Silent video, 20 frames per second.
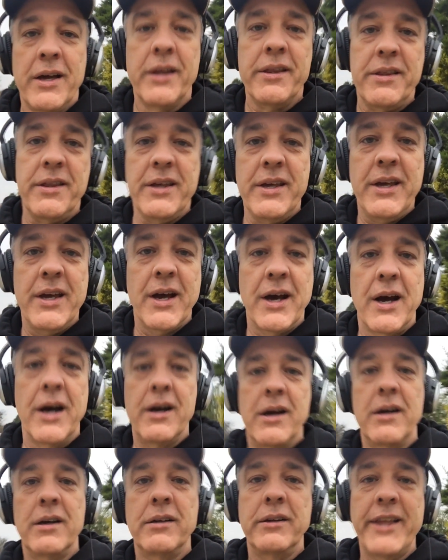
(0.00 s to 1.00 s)
the
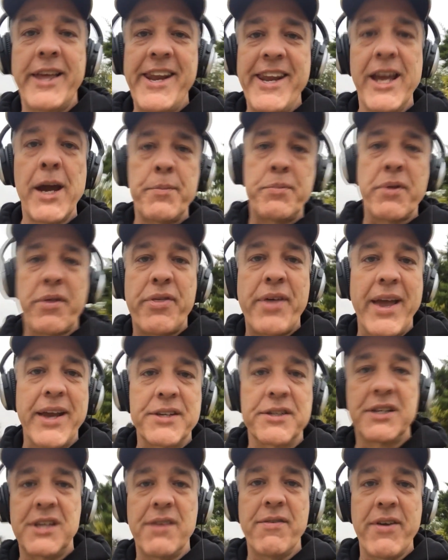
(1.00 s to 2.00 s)
leading up to
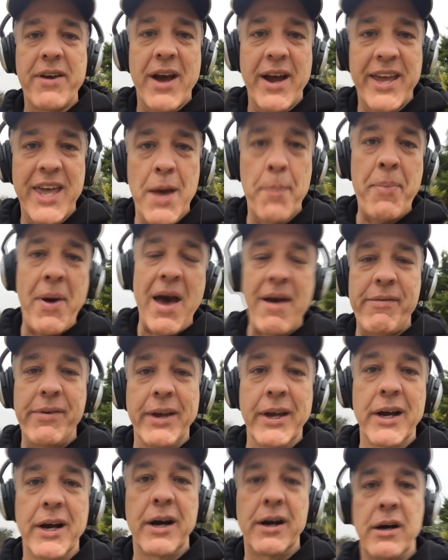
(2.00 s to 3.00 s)
Thanksgiving, I kept
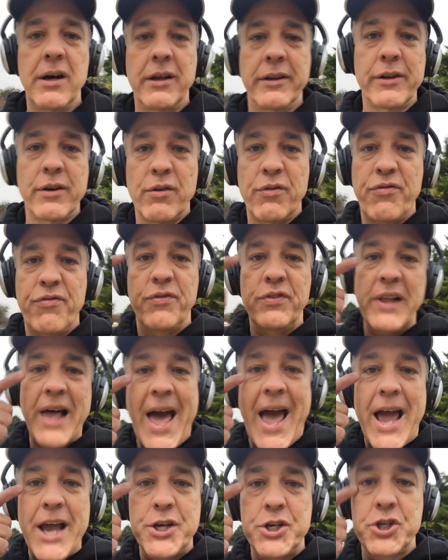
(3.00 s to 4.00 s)
having a little
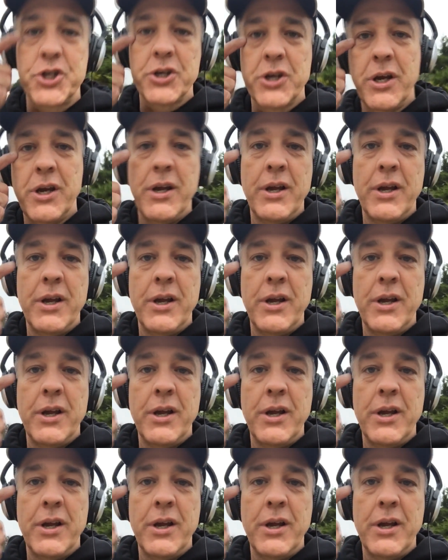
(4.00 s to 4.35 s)
flash,